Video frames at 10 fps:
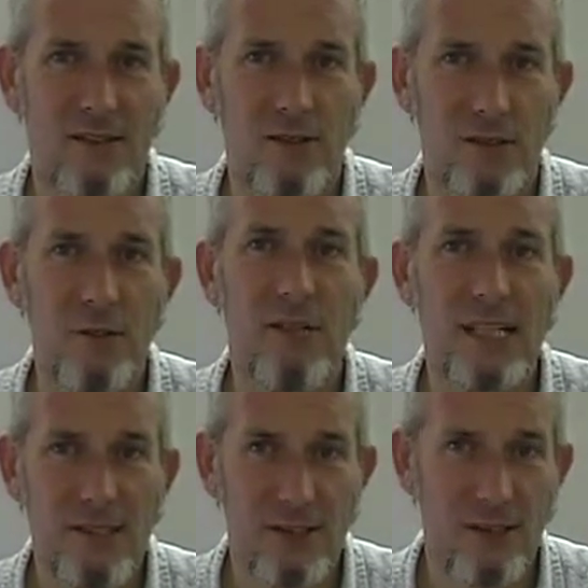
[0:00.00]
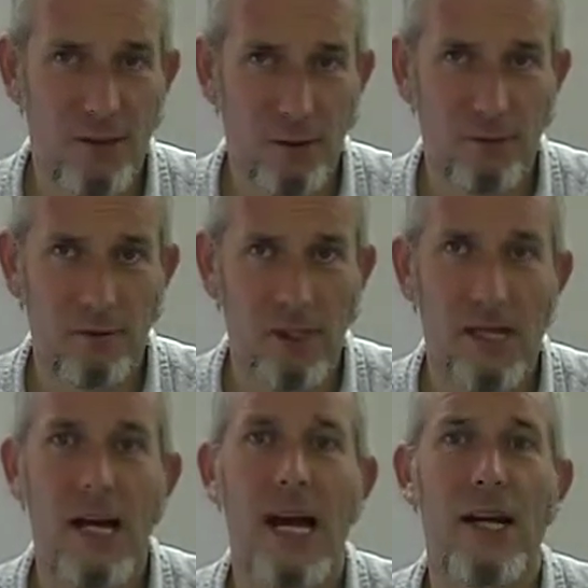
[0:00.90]
to listen to
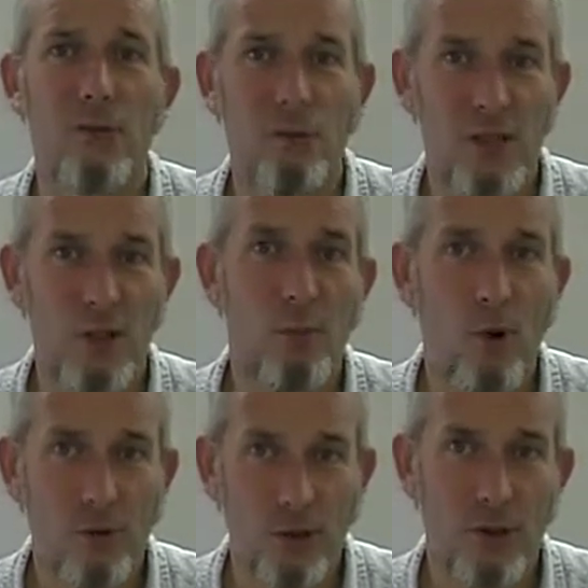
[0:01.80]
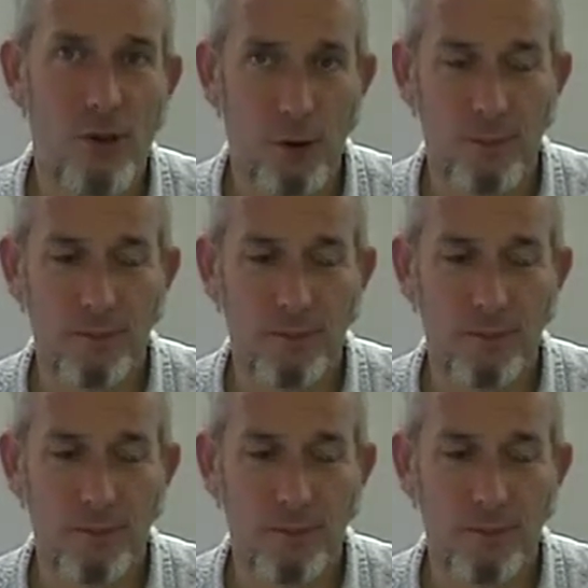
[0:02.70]
and respond to.